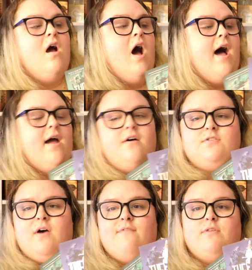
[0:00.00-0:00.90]
I
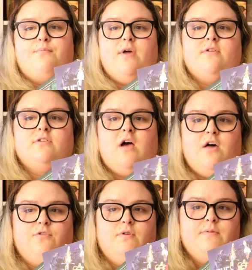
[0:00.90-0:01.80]
also have The Brothers
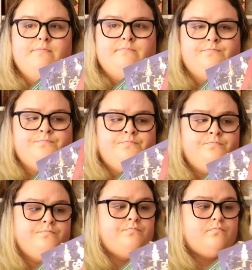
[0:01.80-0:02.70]
Hawthorne,
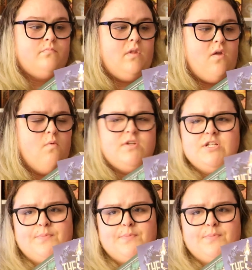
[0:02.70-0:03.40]
which is